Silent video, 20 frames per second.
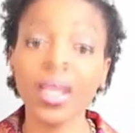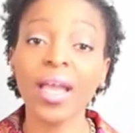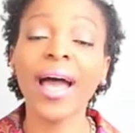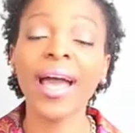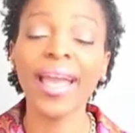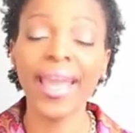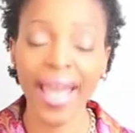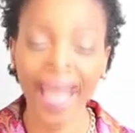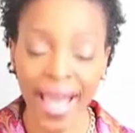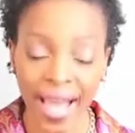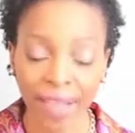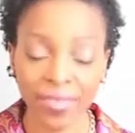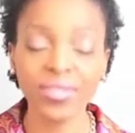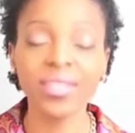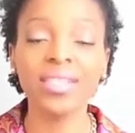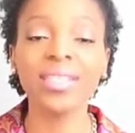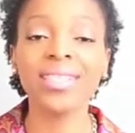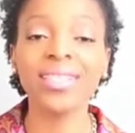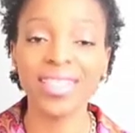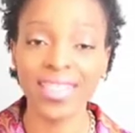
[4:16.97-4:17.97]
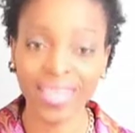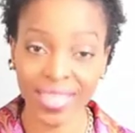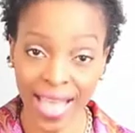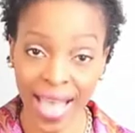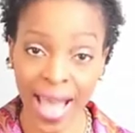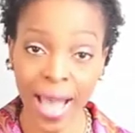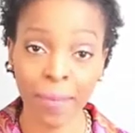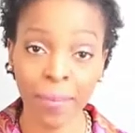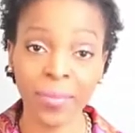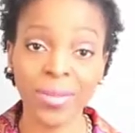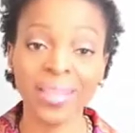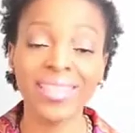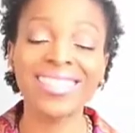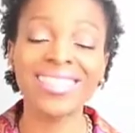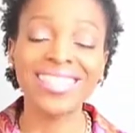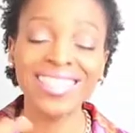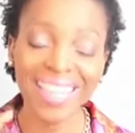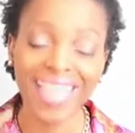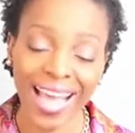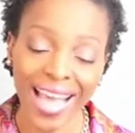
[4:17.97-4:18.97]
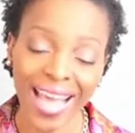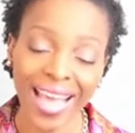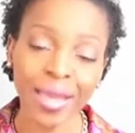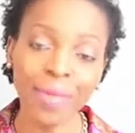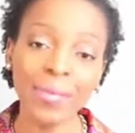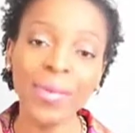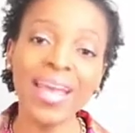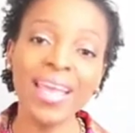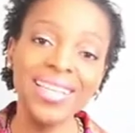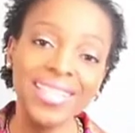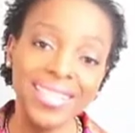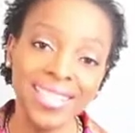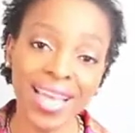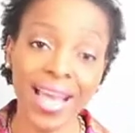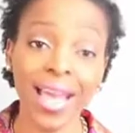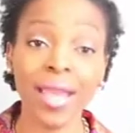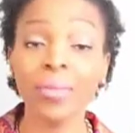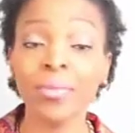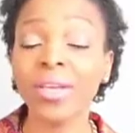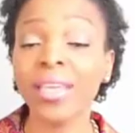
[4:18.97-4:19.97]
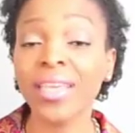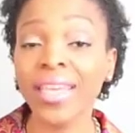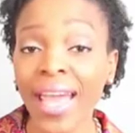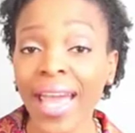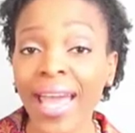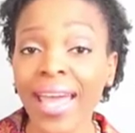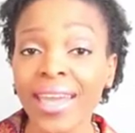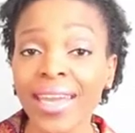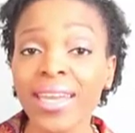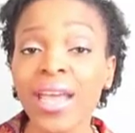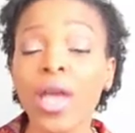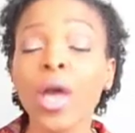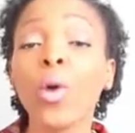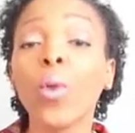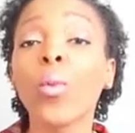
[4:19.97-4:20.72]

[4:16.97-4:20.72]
I have seen this happen time and time again